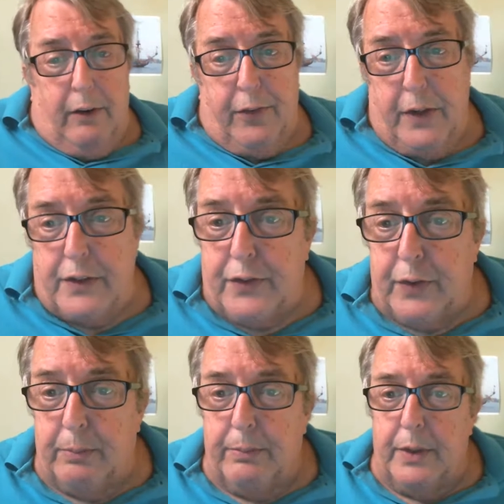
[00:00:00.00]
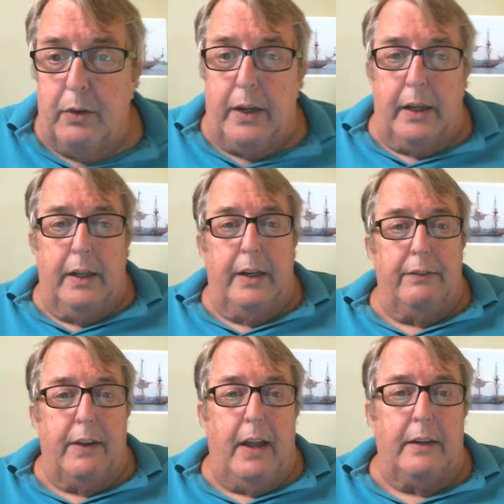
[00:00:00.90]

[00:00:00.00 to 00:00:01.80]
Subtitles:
friends from New England have